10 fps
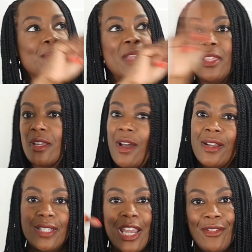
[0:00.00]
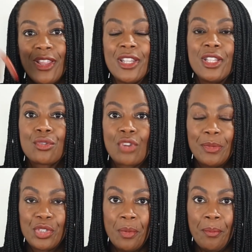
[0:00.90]
in the cards here and in the
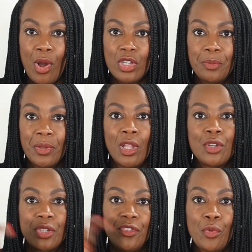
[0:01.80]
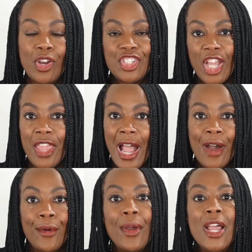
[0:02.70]
description box below, so if you want to check that
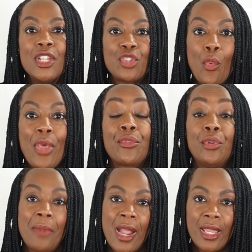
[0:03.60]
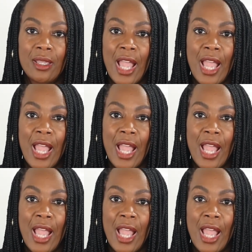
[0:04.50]
out. So I went through my